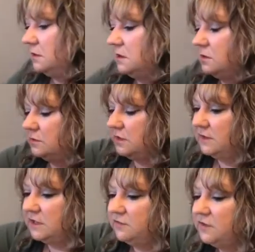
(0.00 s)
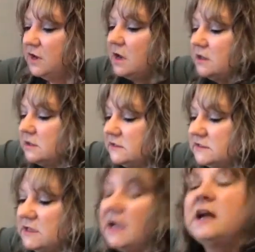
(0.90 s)
Oh, and then I forgot, let's
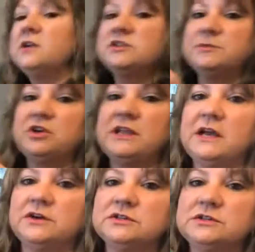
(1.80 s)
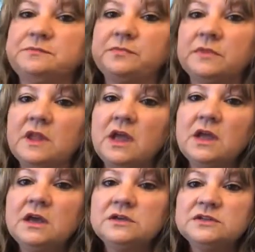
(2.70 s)
see, I got her some cookie cutters.
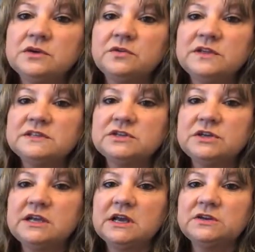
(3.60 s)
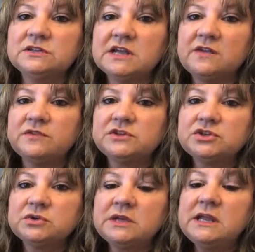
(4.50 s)
So these cookie cutters have the
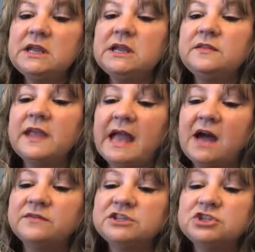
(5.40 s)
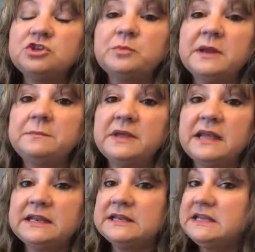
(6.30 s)
tree, they have a gingerbread
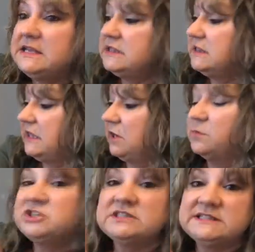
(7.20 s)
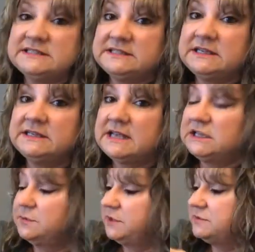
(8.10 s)
man in there, which is
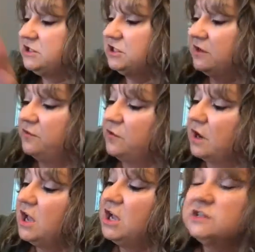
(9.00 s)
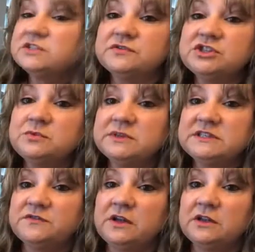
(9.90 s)
exactly what I was looking for. So if she wants
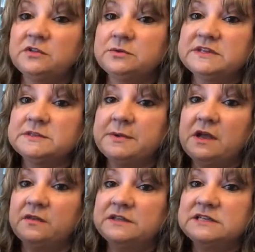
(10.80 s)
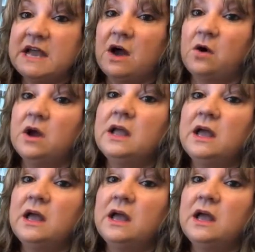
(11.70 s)
to follow the recipe on the towel,